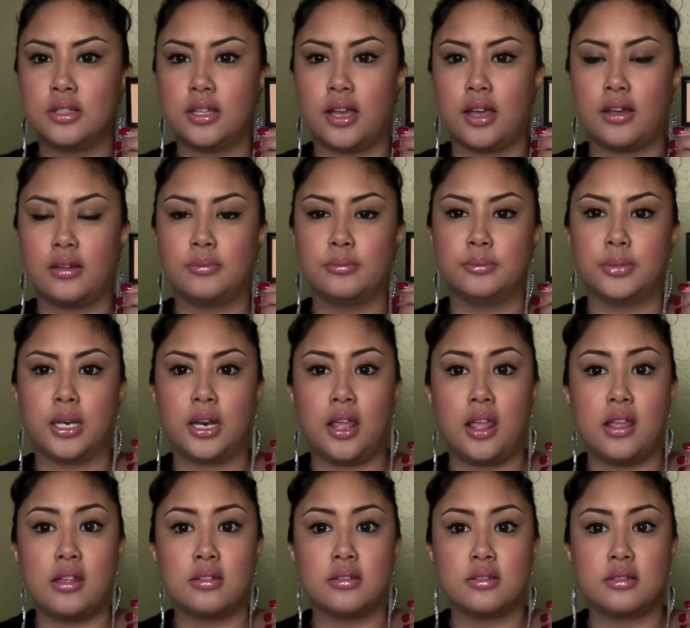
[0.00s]
yeah, but
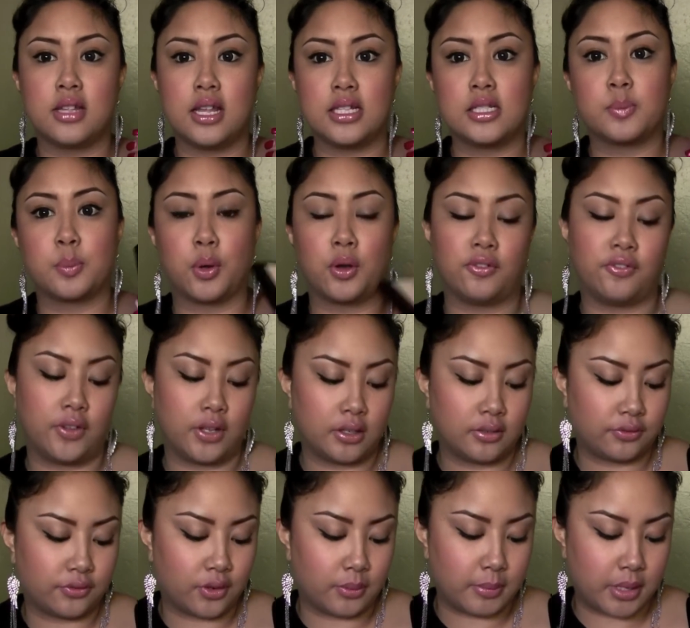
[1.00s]
it's
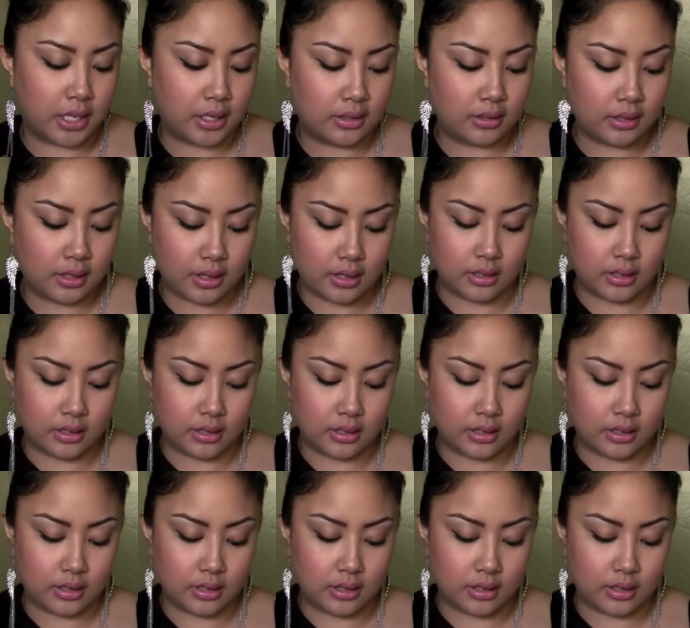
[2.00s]
perfect for me.